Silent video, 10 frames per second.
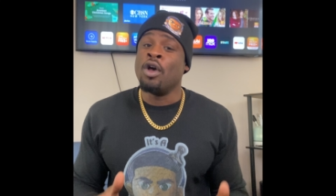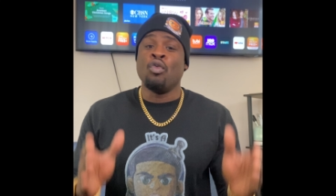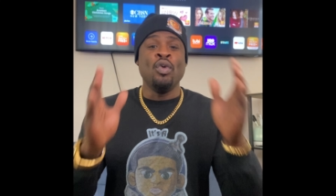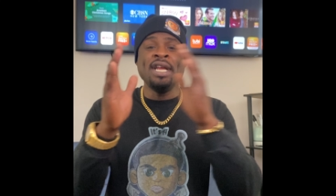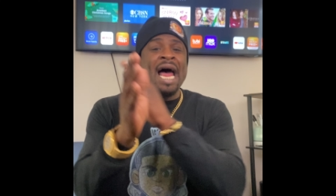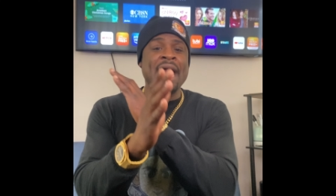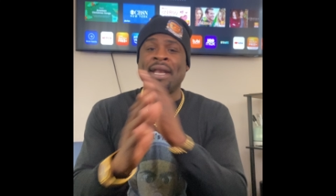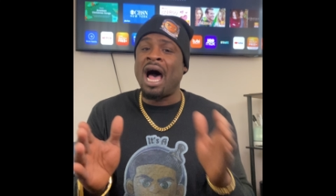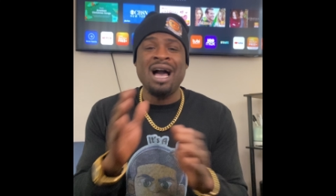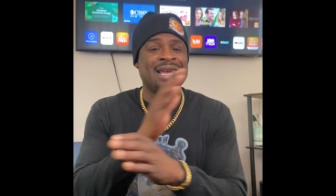We not
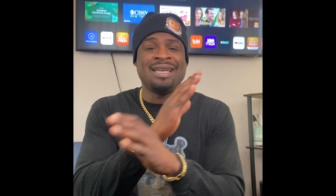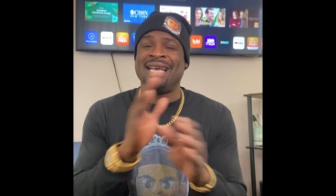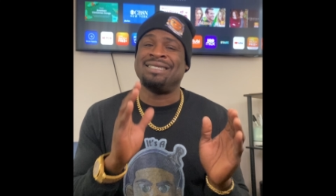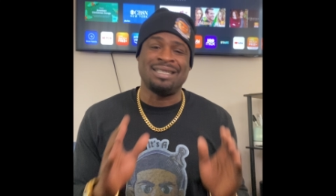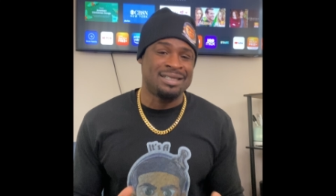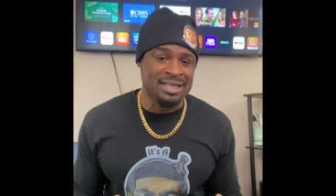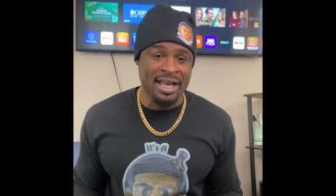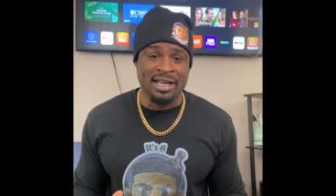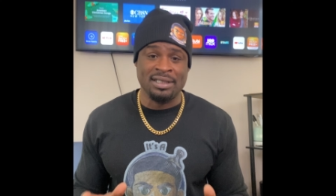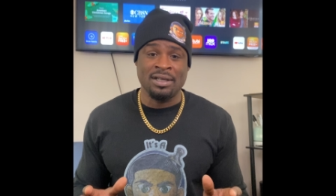knocking their
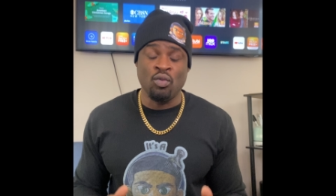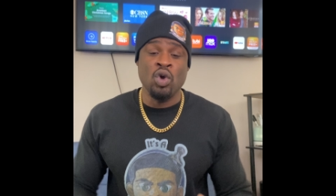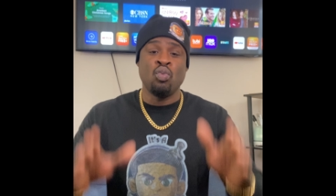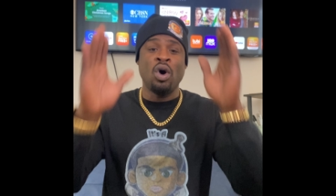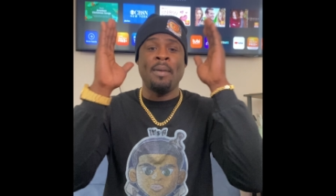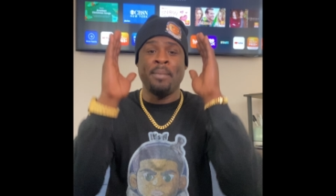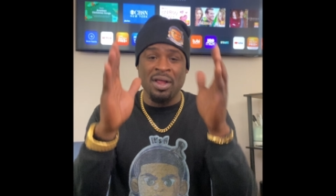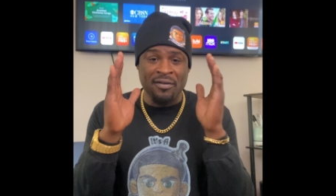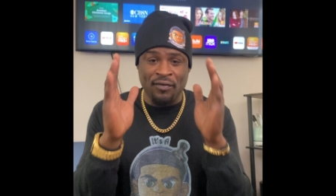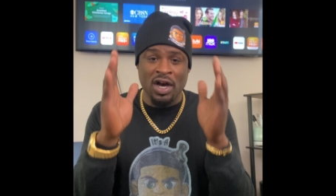success. We want
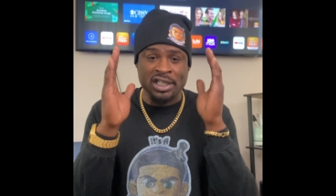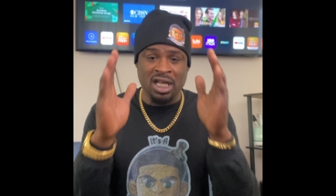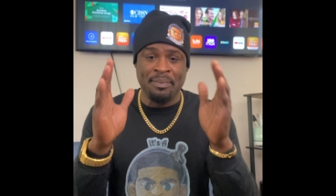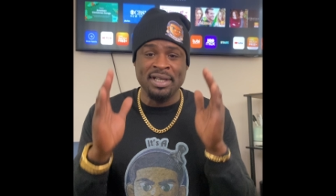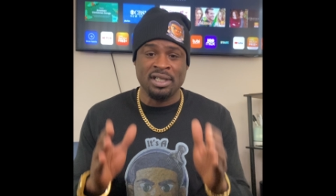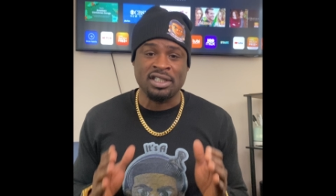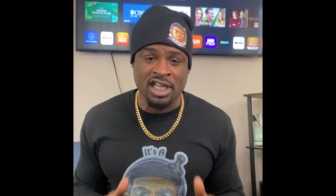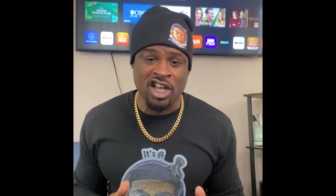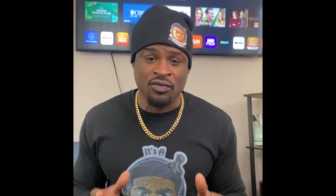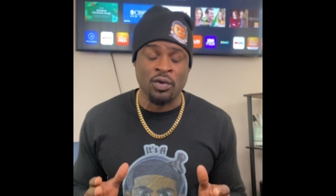motherfuckers to be
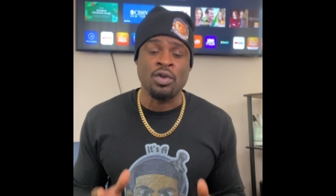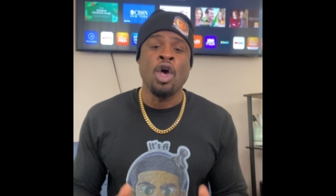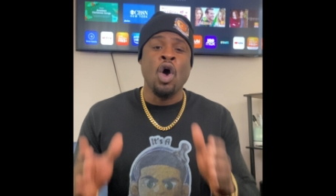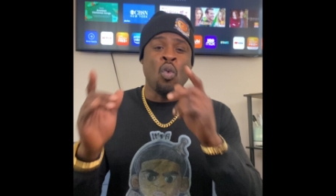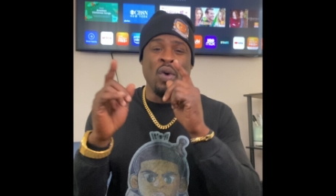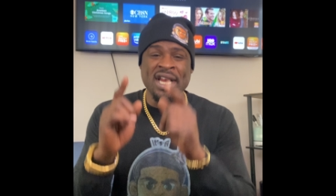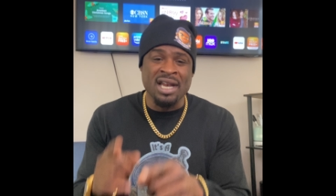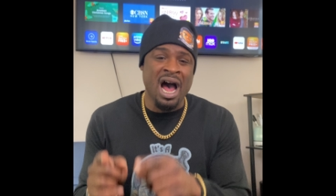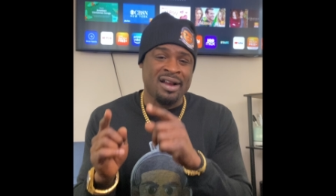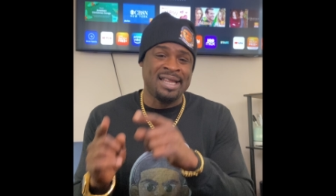successful. We
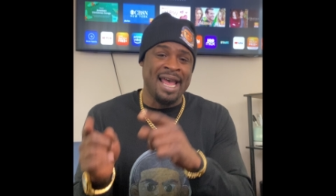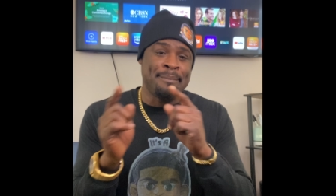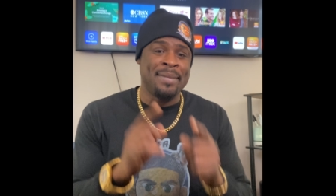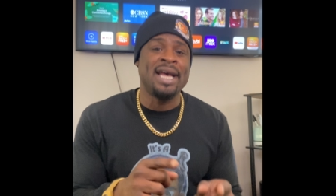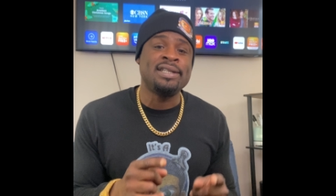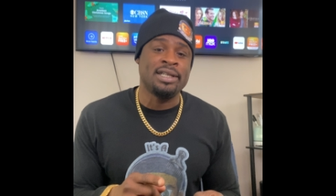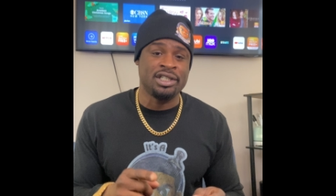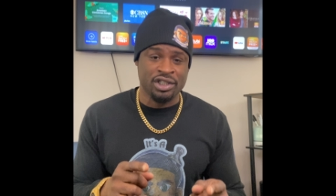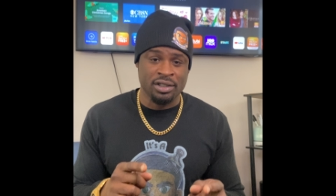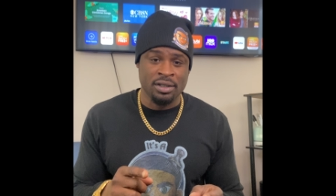knock that
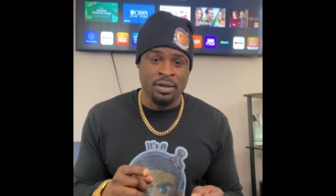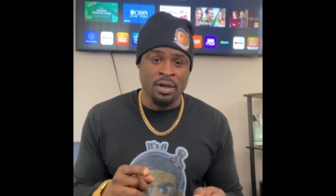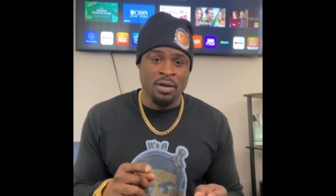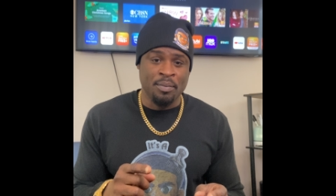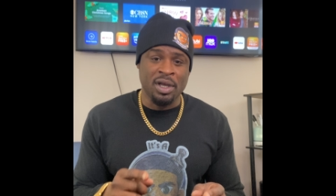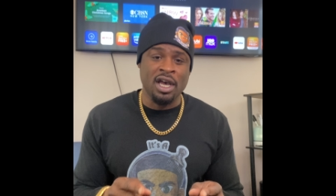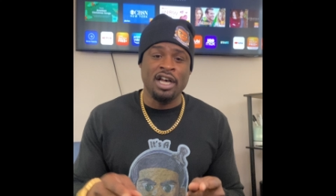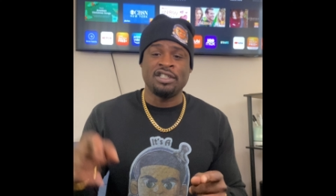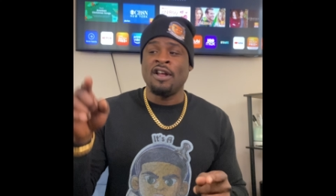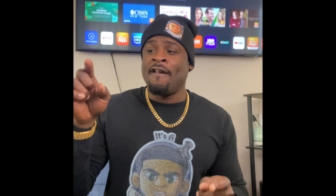message
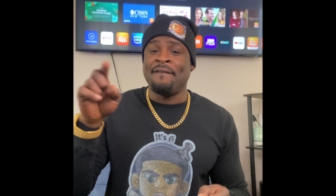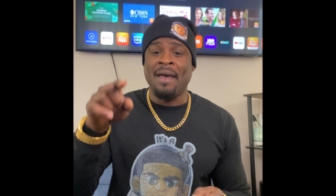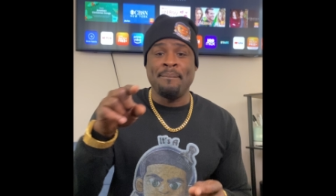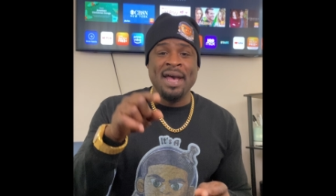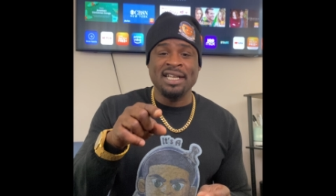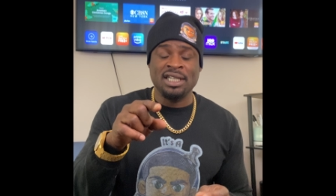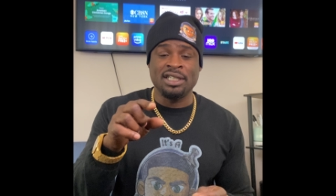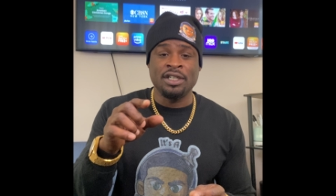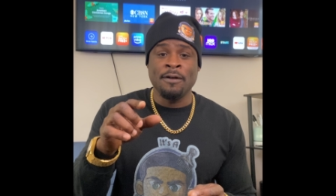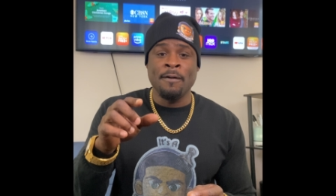because that
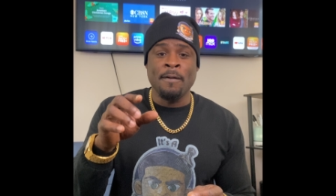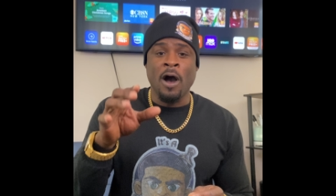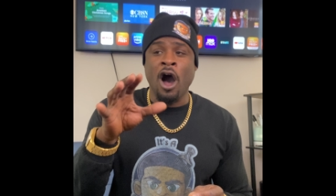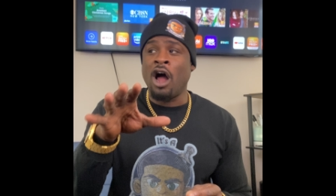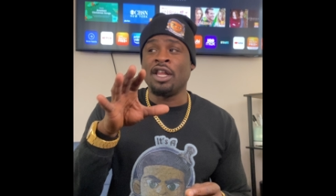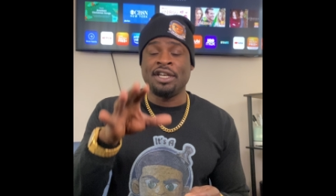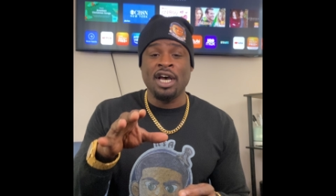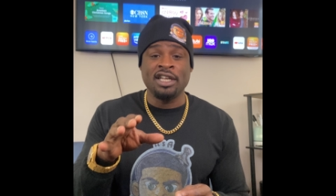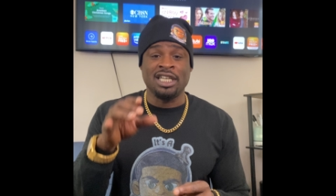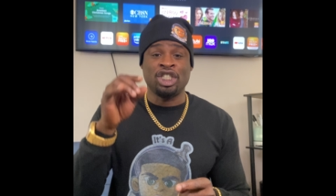message, all it
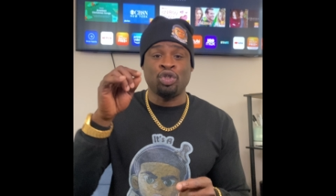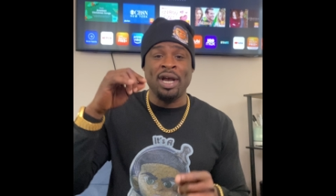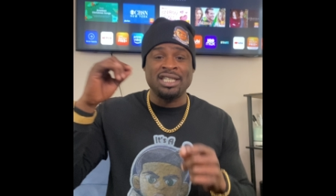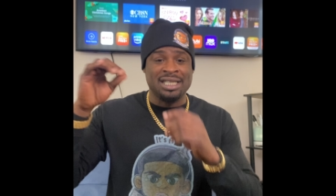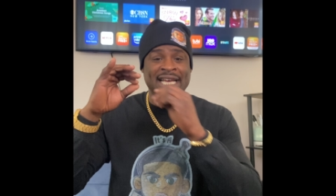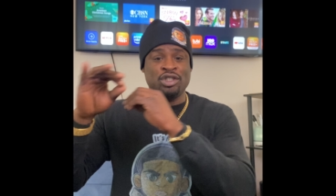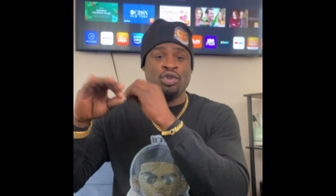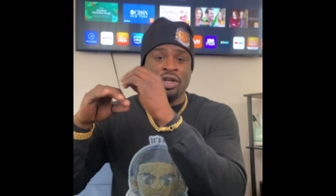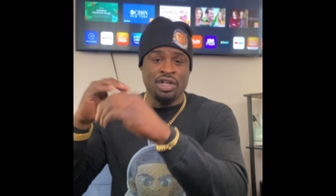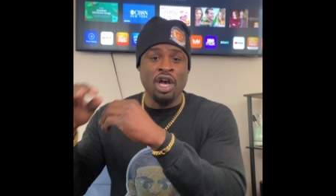does is translate to
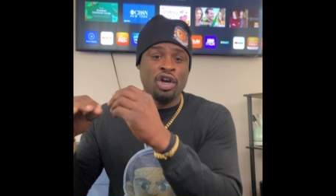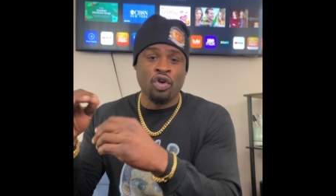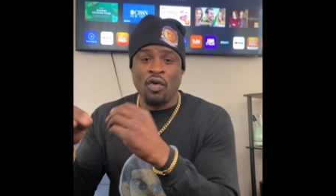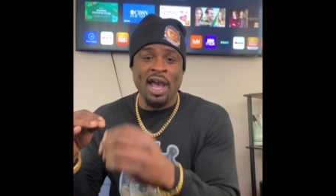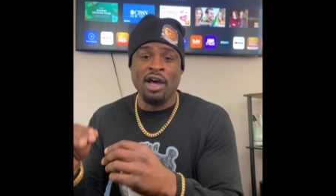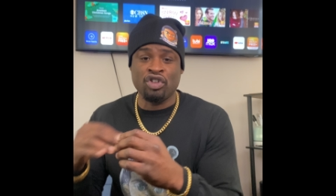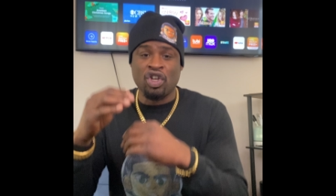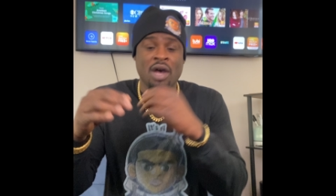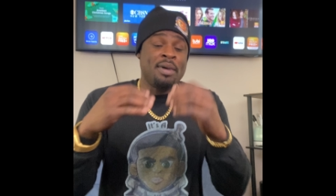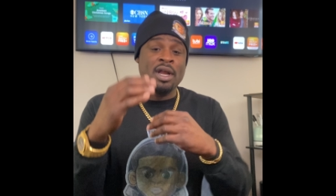the younger crowd that's
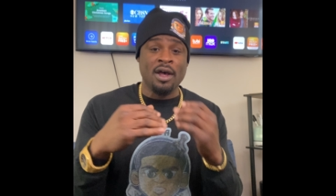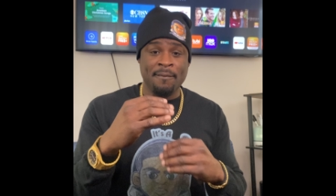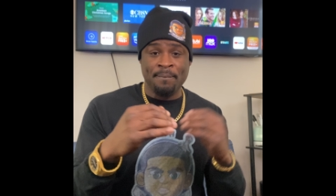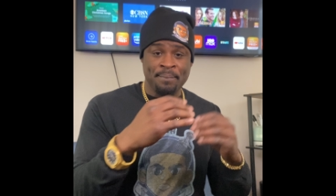coming up.